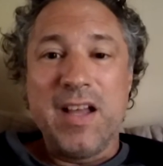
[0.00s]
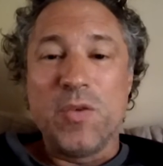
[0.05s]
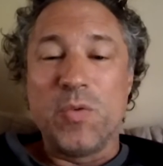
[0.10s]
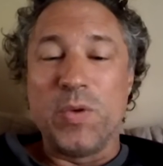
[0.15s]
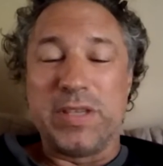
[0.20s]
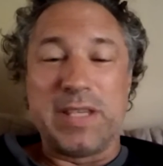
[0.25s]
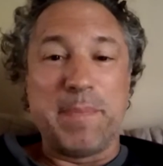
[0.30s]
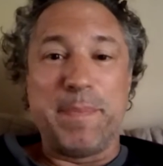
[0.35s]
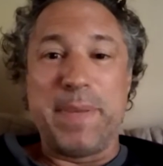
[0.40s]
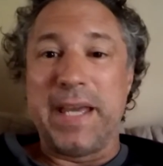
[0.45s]

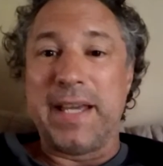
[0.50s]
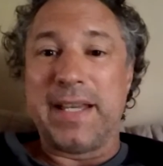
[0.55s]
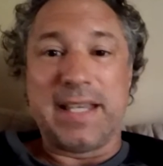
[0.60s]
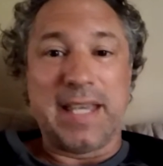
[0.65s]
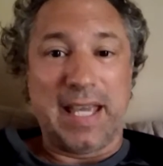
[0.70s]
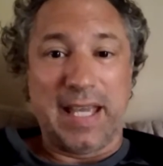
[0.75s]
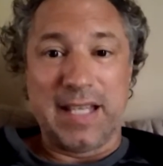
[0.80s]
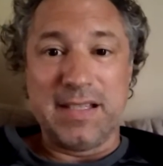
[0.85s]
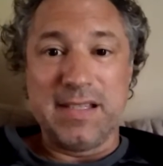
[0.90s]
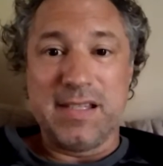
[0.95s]
with the big
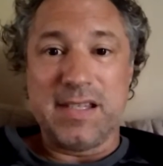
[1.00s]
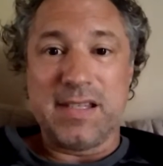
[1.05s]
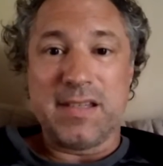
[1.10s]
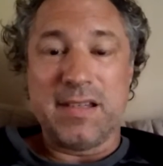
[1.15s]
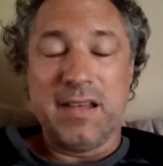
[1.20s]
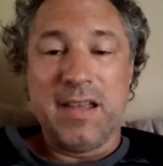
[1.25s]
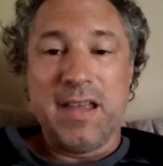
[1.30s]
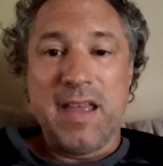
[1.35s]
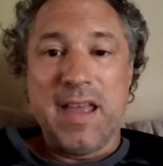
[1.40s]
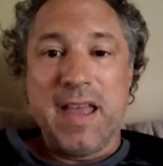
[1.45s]

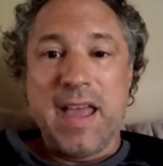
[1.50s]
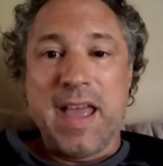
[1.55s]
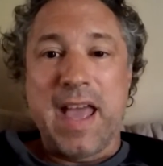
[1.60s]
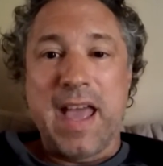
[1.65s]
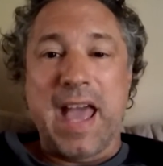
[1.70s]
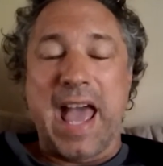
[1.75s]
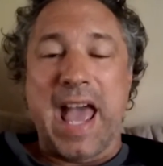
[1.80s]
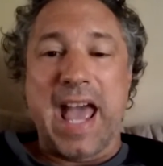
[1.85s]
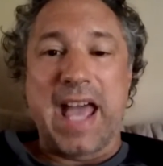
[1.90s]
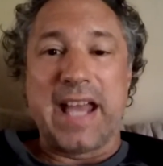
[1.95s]
kids,
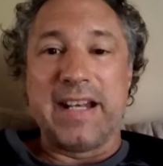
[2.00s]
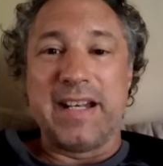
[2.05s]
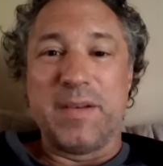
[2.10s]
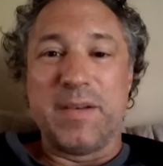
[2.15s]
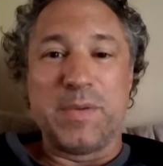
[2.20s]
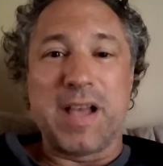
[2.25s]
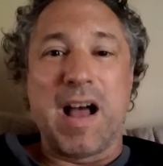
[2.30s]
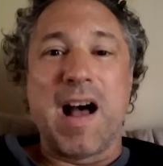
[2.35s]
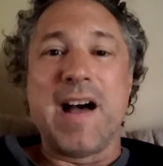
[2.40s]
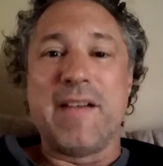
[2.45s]
and it
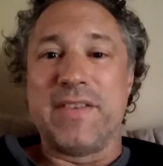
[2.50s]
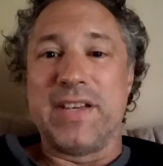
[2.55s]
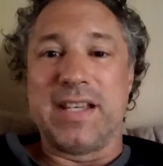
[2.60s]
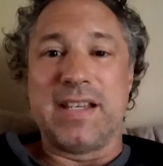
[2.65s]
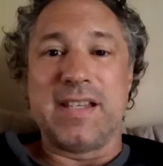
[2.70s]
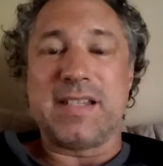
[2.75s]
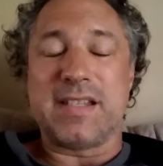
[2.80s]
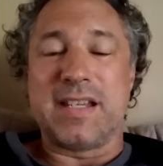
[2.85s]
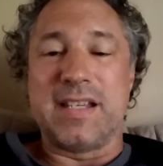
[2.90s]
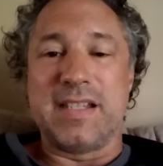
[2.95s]
was
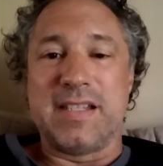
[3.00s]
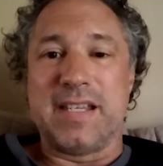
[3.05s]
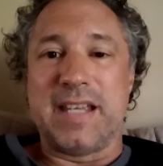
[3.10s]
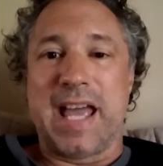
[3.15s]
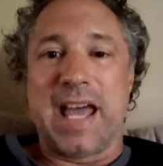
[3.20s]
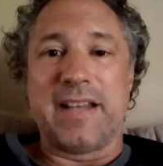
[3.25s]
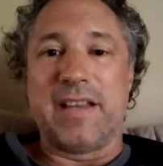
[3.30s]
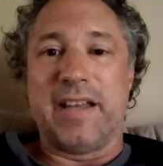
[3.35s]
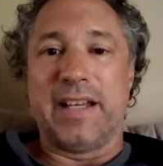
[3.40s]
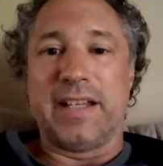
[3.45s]
obvious because he
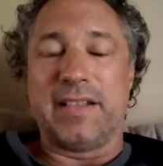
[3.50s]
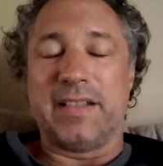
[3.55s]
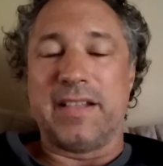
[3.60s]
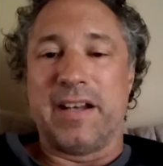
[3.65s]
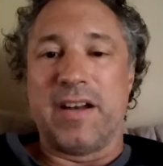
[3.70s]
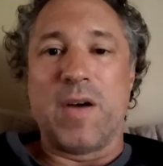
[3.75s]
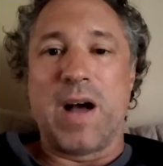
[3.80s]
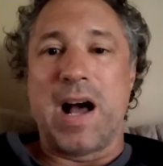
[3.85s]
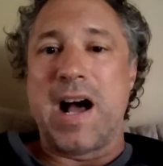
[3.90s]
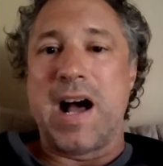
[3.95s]
had
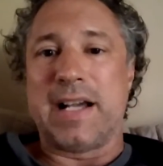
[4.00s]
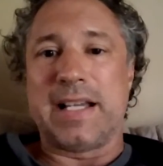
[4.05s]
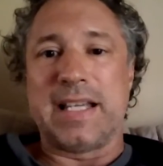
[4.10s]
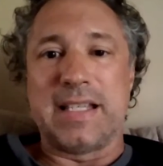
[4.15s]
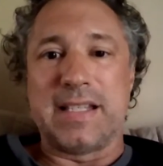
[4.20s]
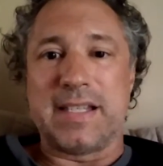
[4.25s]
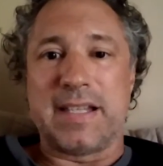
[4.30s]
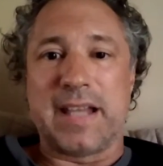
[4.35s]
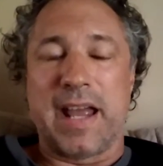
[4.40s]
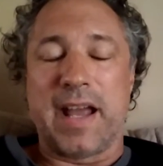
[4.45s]
a
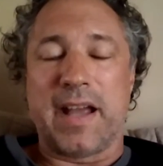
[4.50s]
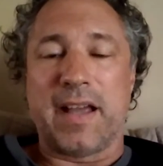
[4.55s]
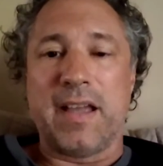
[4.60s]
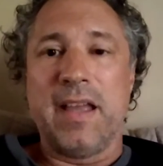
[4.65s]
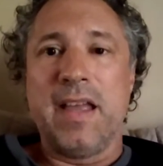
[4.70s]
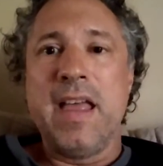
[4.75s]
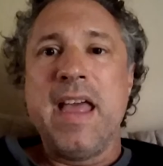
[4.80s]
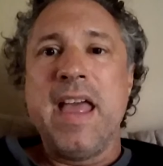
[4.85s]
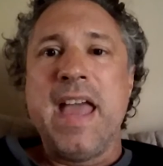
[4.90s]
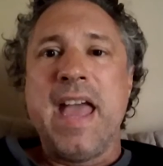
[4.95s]
hockey stick.
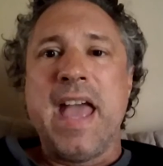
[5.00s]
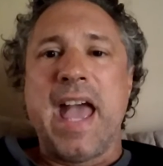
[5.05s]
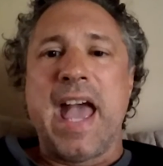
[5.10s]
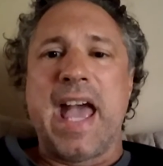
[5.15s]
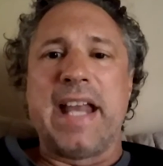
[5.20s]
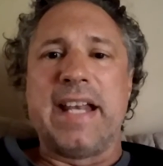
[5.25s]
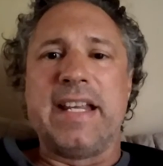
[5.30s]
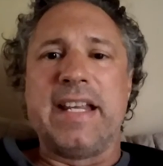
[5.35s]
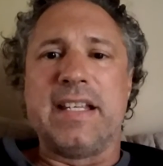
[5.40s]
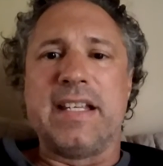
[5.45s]

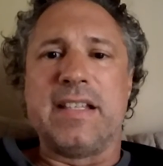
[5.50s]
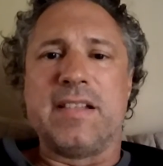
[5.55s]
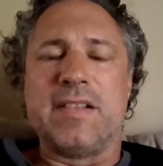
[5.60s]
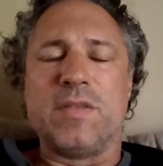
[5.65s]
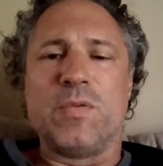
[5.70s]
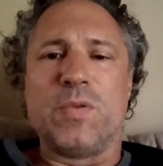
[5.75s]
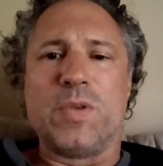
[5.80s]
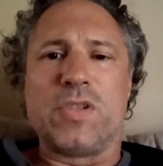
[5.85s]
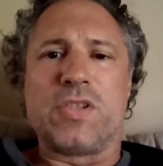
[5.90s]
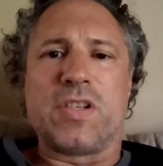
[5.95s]
And he
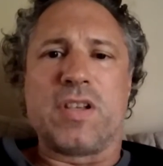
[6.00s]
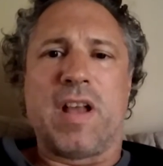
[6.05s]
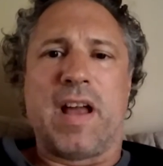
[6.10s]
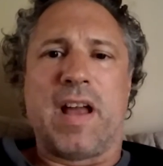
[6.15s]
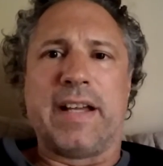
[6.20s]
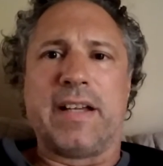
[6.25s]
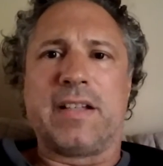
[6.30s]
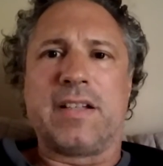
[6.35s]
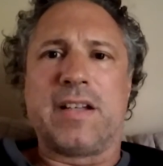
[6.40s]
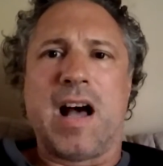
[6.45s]
was
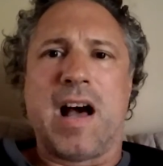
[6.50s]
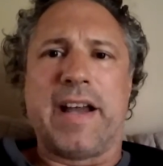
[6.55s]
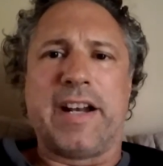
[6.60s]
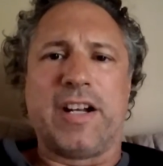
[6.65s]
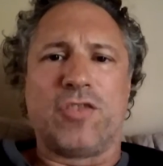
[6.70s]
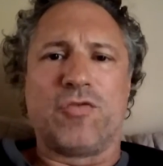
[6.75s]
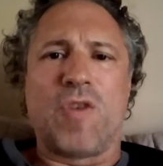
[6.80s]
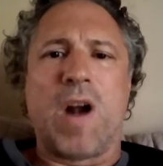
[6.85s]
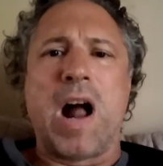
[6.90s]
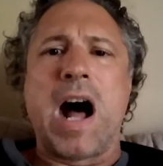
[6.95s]
like kind
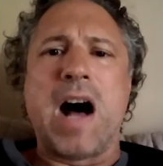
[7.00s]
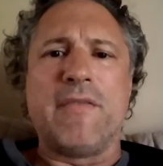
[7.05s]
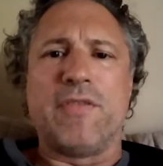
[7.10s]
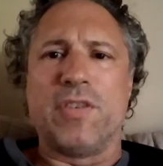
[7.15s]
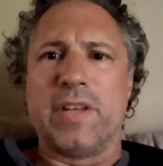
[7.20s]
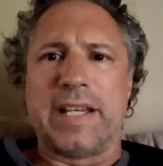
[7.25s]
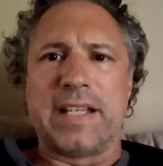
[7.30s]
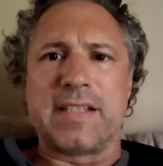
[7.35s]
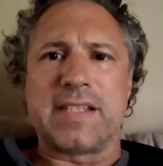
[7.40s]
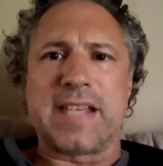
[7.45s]
of
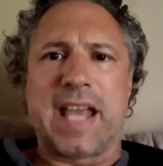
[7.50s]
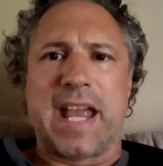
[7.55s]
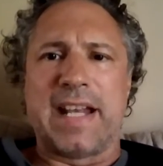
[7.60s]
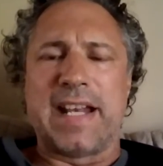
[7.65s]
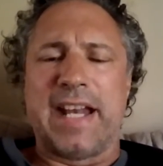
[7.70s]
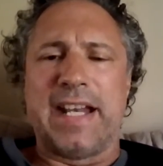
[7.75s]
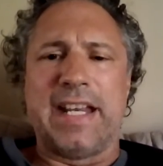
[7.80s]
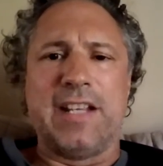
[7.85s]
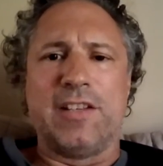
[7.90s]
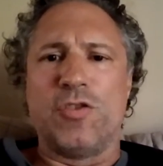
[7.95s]
groveling, saying
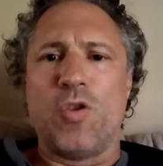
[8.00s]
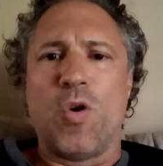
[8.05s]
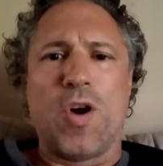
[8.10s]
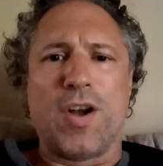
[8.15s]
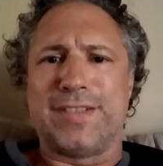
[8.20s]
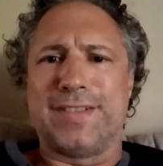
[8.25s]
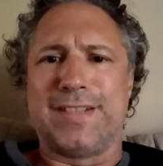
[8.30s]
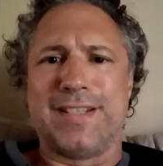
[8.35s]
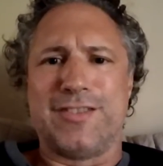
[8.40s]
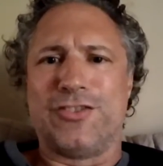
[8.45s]
that he
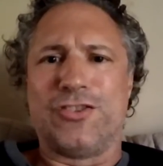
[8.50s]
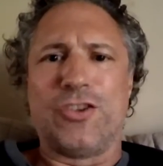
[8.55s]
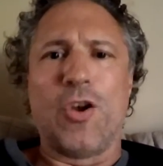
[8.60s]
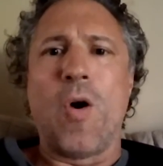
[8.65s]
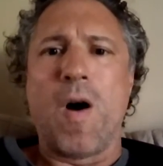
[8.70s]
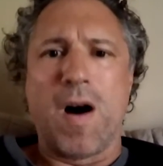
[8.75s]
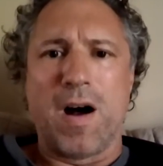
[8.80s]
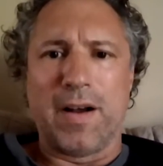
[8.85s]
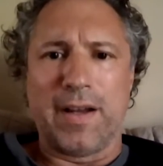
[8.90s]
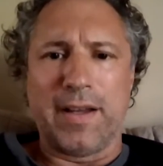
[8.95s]
lost his
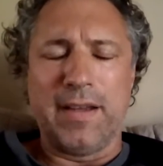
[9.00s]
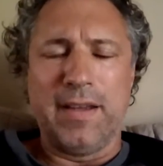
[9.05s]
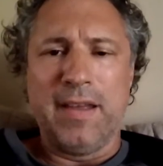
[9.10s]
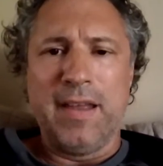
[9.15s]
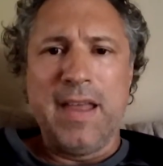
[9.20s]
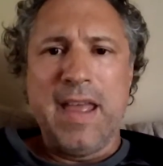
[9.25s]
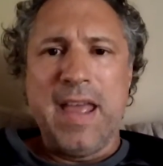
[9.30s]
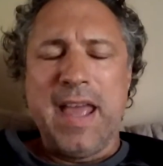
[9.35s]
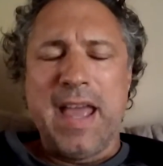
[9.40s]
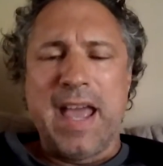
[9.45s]
dog,
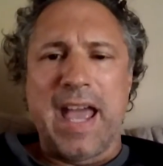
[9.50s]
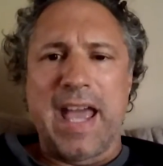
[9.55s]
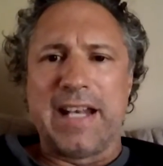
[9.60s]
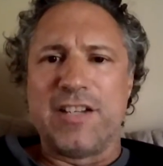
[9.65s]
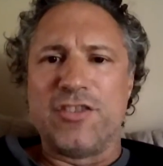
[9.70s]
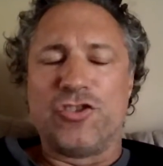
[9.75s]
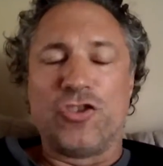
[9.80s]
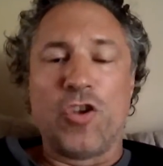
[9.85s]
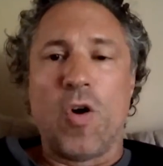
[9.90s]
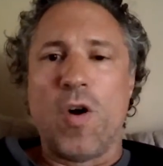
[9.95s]
and
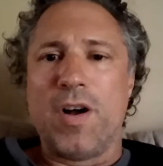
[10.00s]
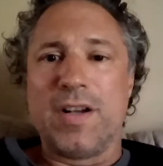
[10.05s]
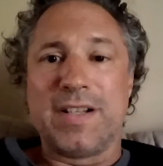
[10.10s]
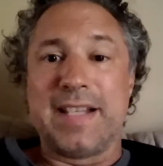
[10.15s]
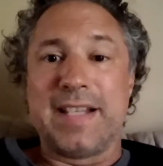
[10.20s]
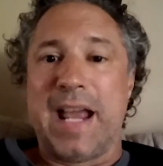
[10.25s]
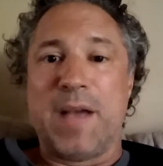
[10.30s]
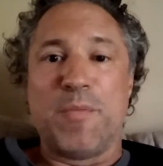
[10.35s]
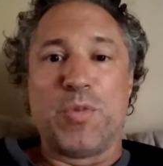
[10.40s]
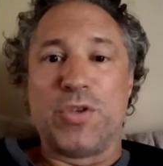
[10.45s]
his dog's
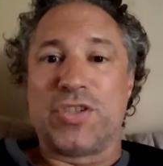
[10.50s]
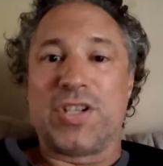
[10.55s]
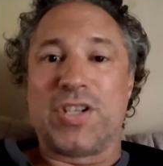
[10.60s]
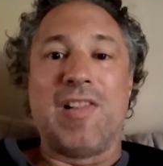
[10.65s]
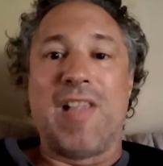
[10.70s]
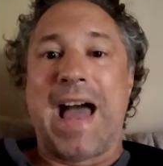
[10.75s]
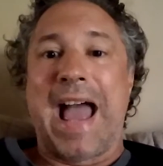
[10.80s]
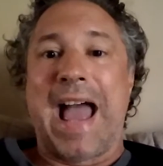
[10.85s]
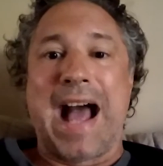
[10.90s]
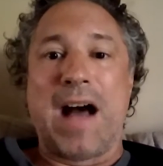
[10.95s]
name was
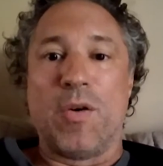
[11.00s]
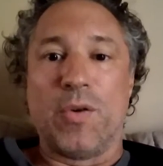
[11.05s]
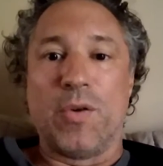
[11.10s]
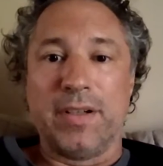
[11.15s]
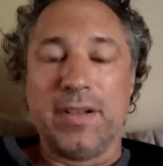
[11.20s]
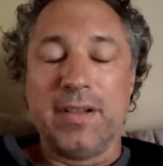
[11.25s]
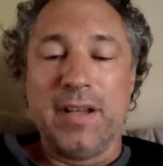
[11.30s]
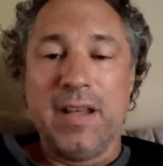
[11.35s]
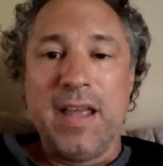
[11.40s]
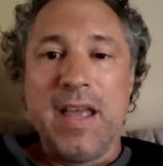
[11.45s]
Clown.